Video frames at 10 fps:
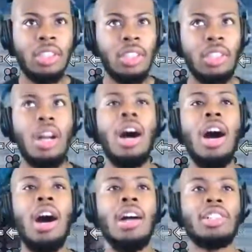
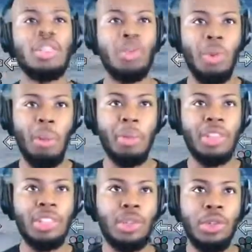Ah, so with 1 plus
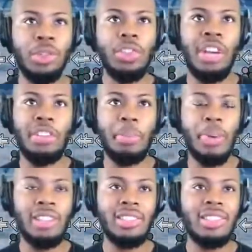2, you have to
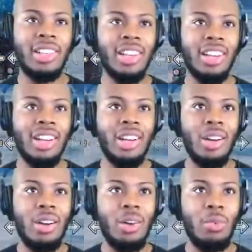press
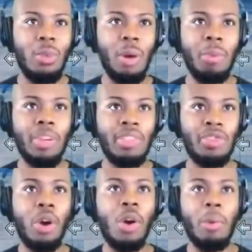1 plus
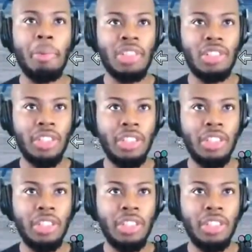4, 1 plus 3